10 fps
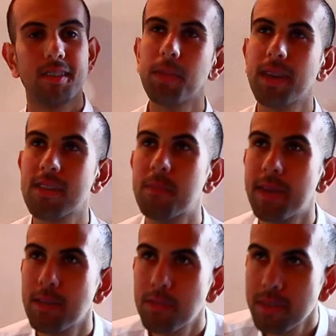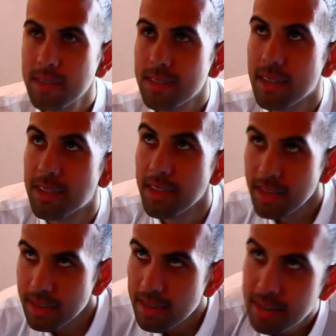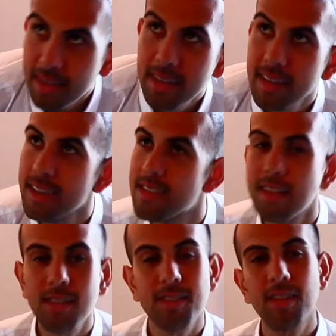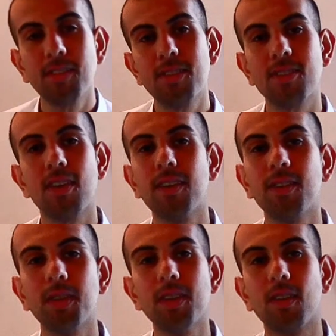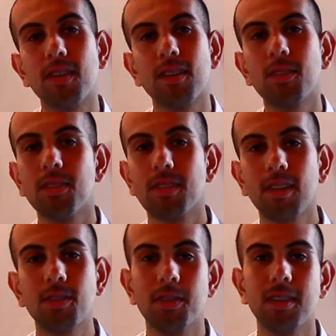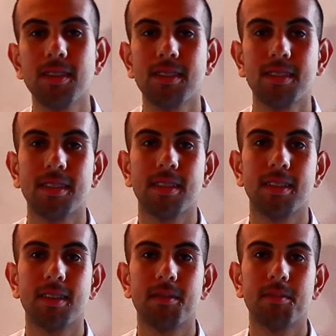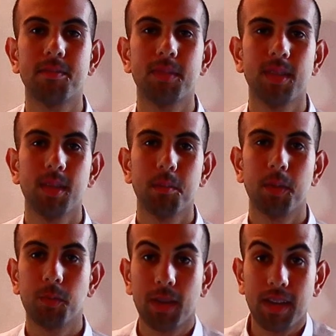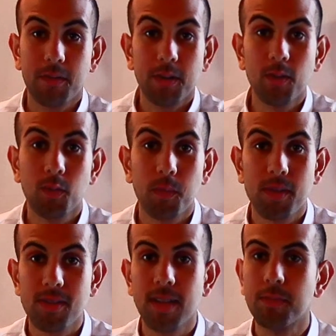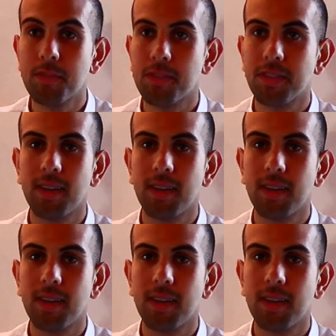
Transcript: Biggest benefit, I think, is not necessarily to eat or not to eat, but what I found for myself is that